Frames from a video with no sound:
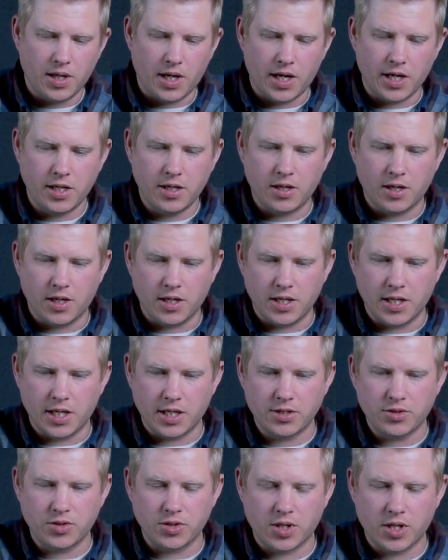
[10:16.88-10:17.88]
icon
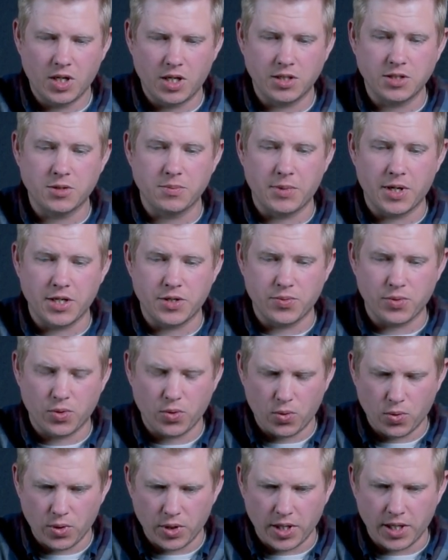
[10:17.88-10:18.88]
next to Customize
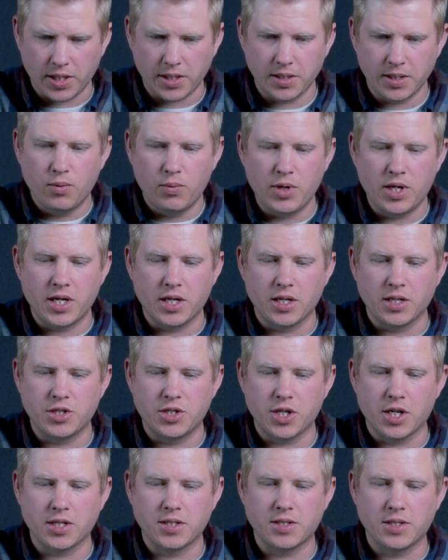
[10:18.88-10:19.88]
Recording, we can
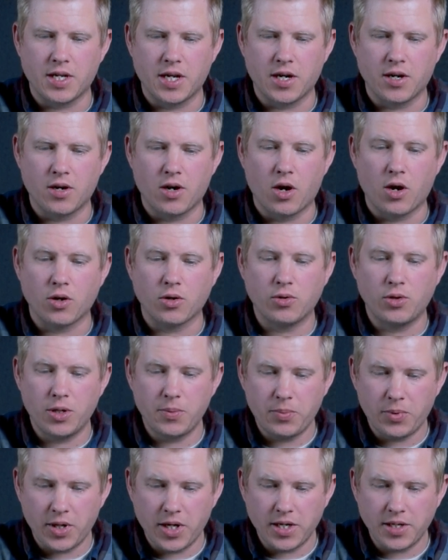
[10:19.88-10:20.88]
adjust there our
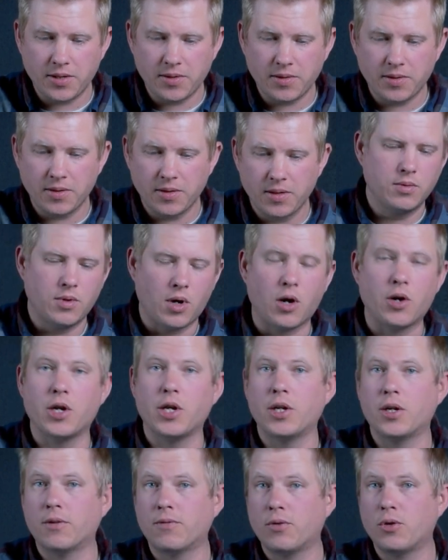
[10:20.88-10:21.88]
clip length, our
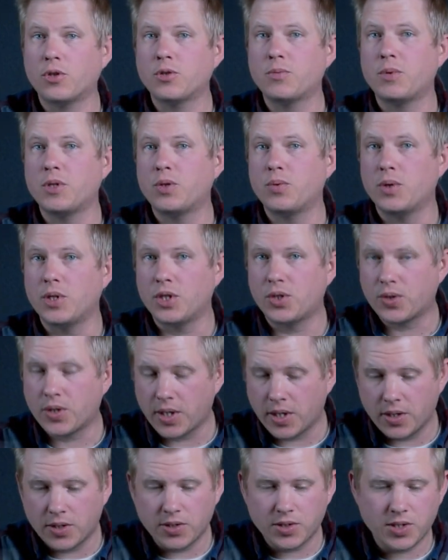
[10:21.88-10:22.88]
intervals between
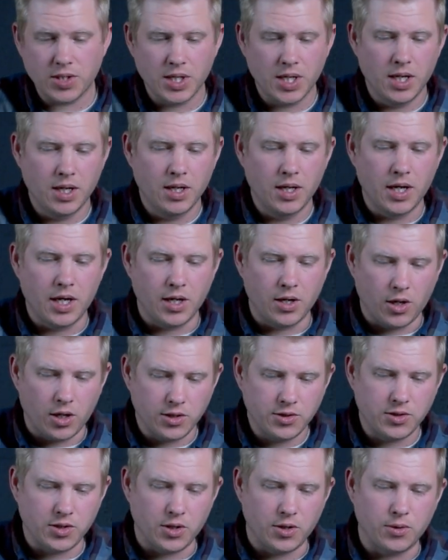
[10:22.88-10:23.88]
triggers, and
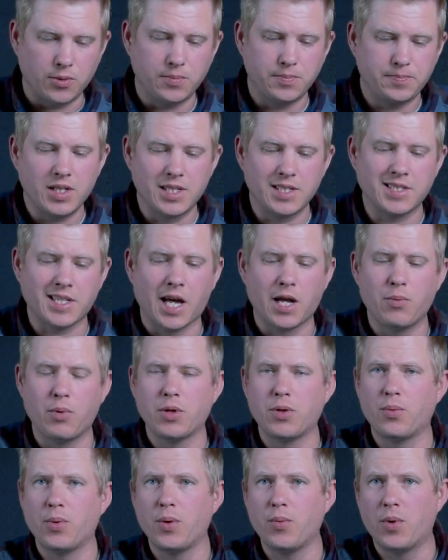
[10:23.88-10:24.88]
also decide
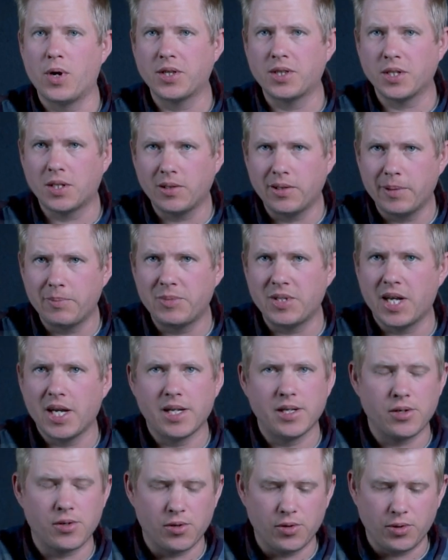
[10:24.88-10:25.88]
whether we want the clip to
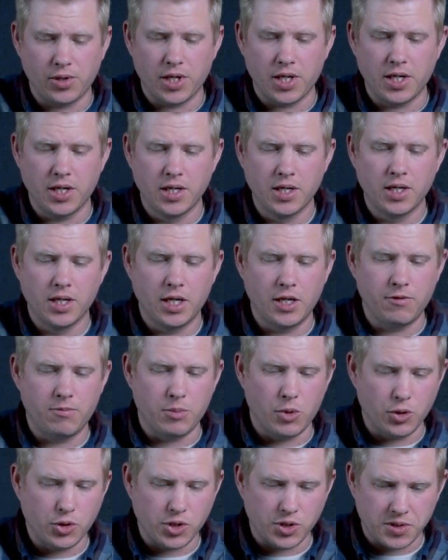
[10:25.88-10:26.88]
end early if
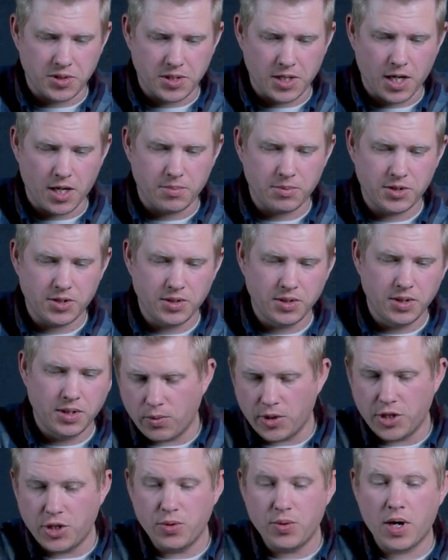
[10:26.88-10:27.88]
motion stops.
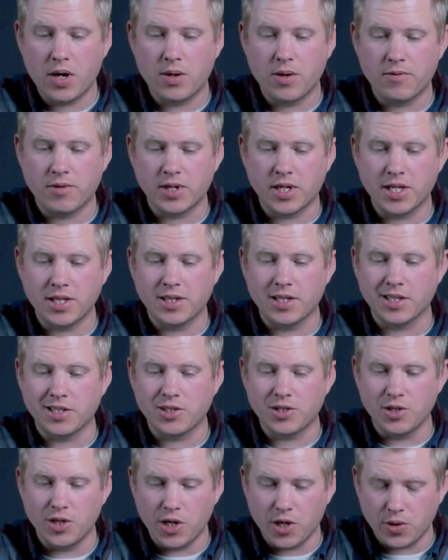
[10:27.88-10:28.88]
We do, however, get
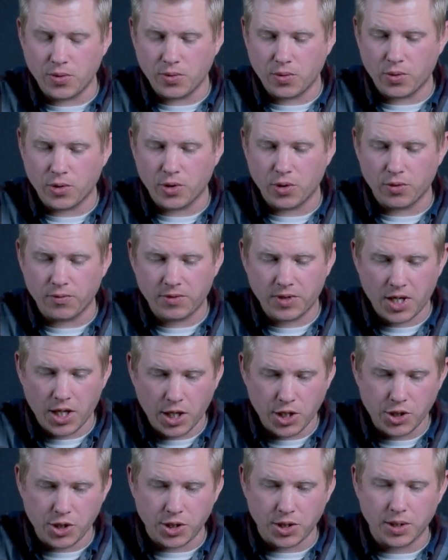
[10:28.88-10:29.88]
this note or
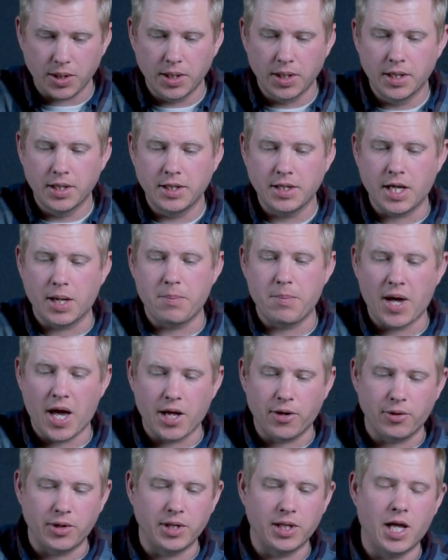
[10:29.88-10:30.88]
notification that
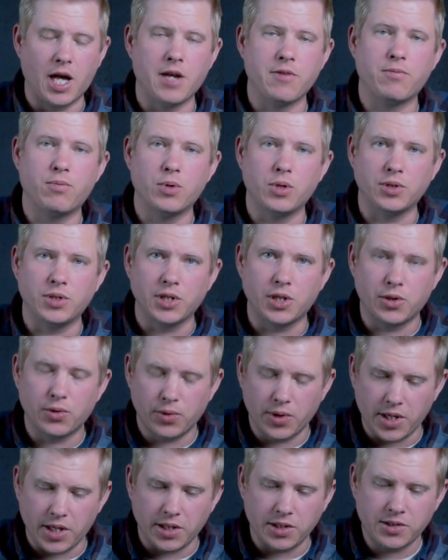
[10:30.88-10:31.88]
battery life will
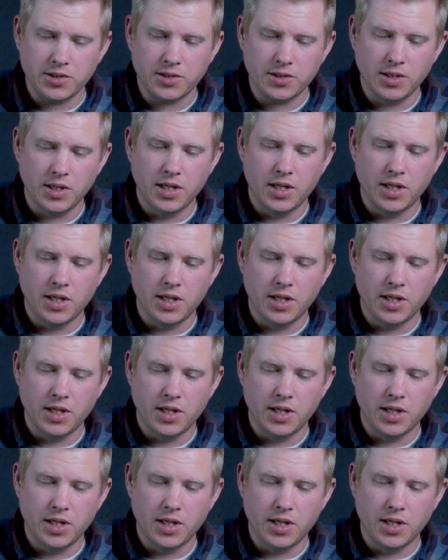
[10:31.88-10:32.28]
decrease